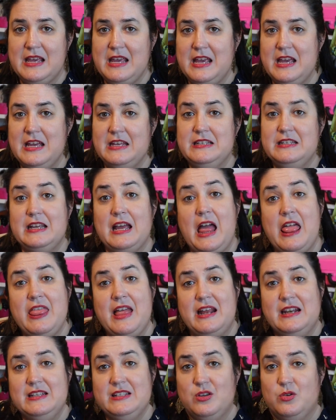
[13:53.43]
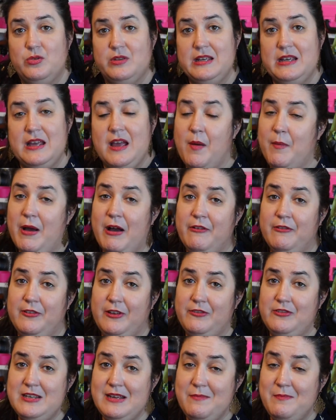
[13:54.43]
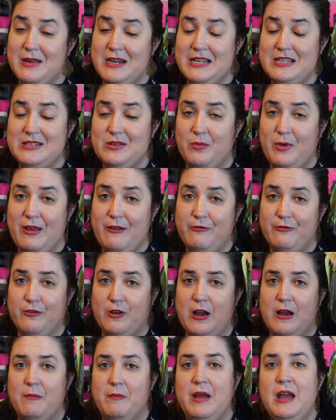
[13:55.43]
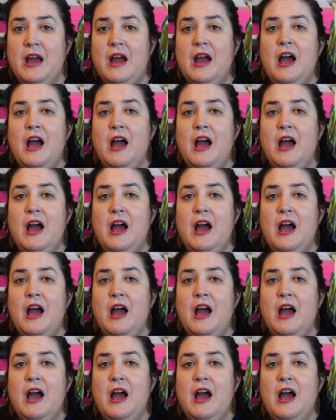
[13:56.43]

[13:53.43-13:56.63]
and that is only about 15 minutes away from